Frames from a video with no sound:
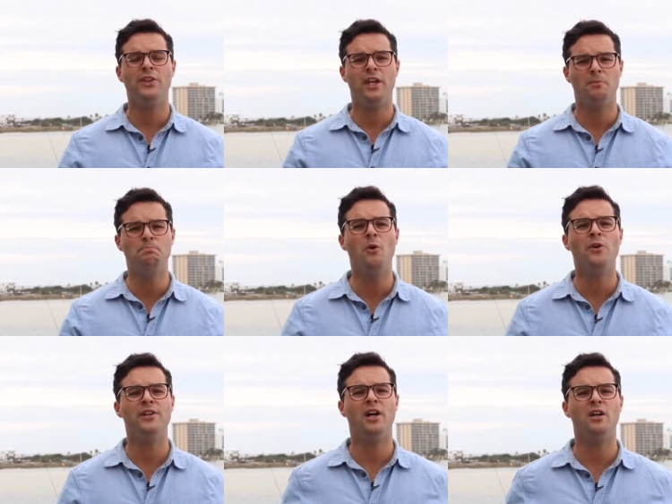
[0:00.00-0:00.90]
where they are
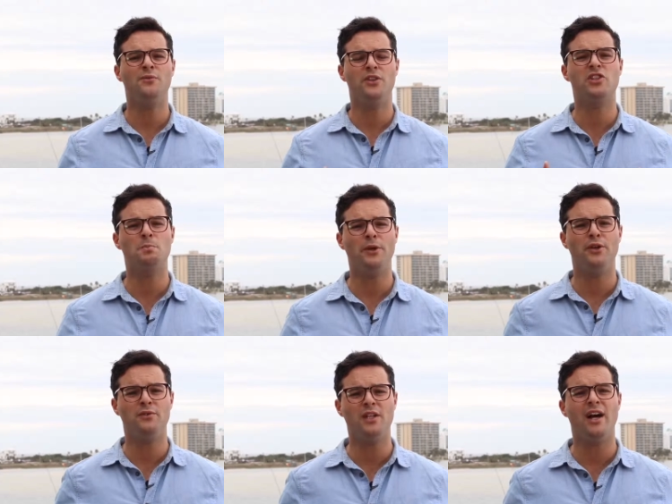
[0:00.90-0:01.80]
born of the
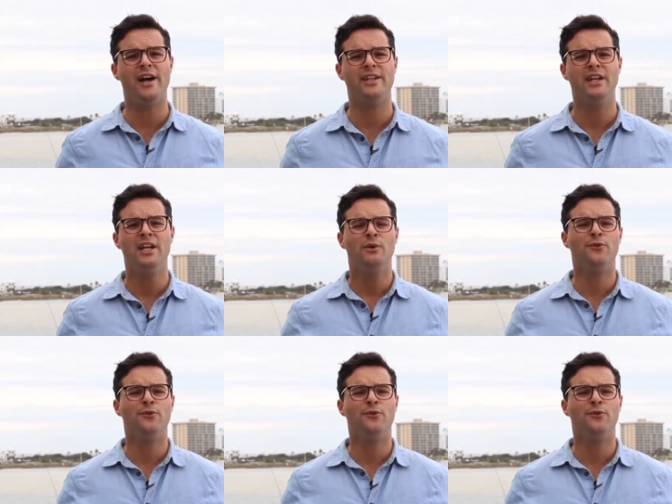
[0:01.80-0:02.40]
Spirit of God.